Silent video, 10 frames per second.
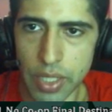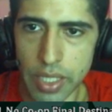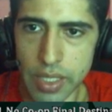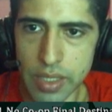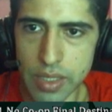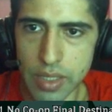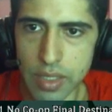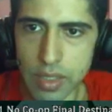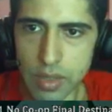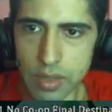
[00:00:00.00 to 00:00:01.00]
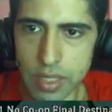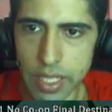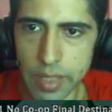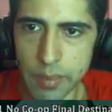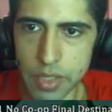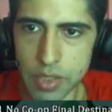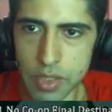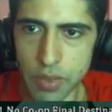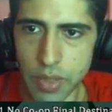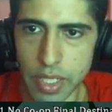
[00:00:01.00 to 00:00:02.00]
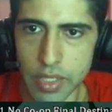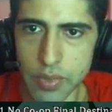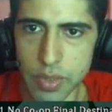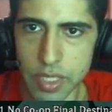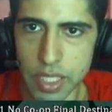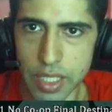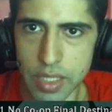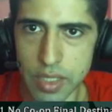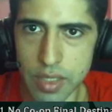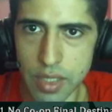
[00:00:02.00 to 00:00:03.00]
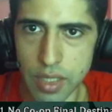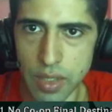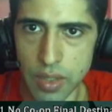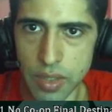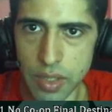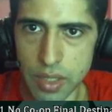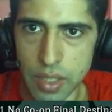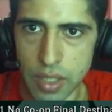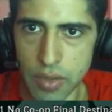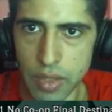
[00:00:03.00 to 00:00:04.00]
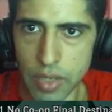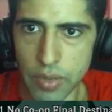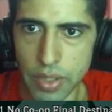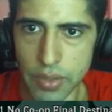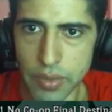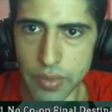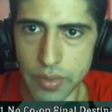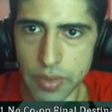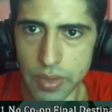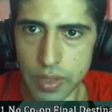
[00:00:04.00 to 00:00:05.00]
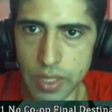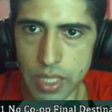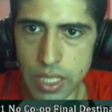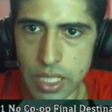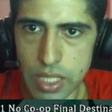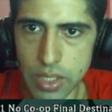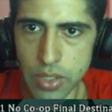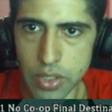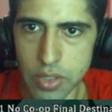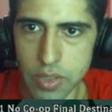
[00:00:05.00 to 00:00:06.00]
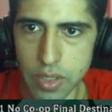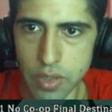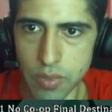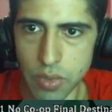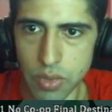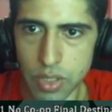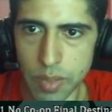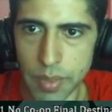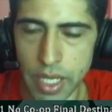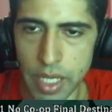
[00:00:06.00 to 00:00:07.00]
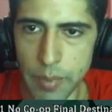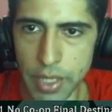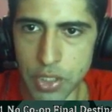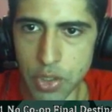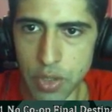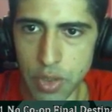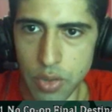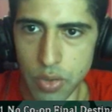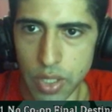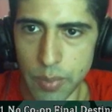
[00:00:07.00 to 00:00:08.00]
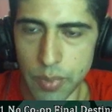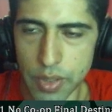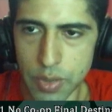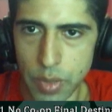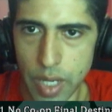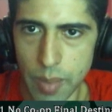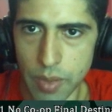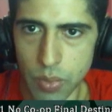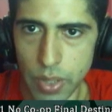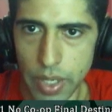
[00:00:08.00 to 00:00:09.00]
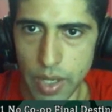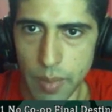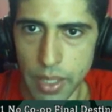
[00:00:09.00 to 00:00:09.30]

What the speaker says: It's a little tight positioning wise. Once it gets right around here, you can start your roll jump. You make sure that you press grab on the way up.